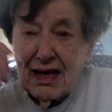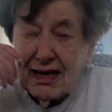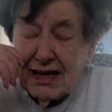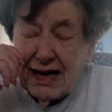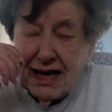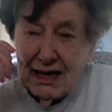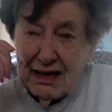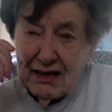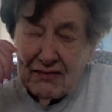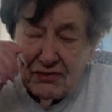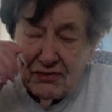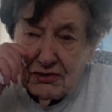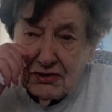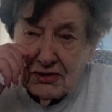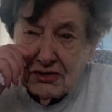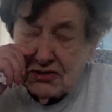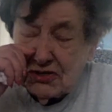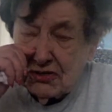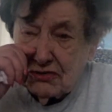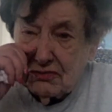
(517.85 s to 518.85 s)
And I love
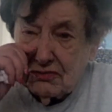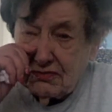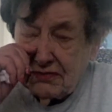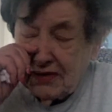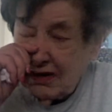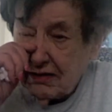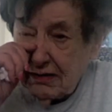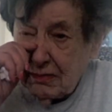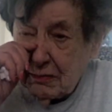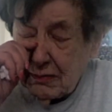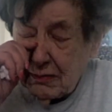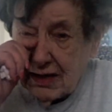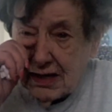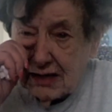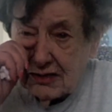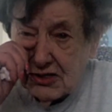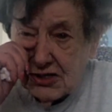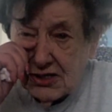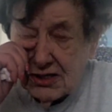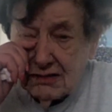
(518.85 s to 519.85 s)
her too very
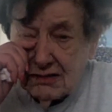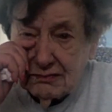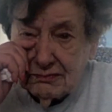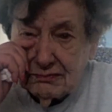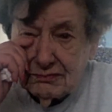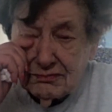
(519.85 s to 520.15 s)
much.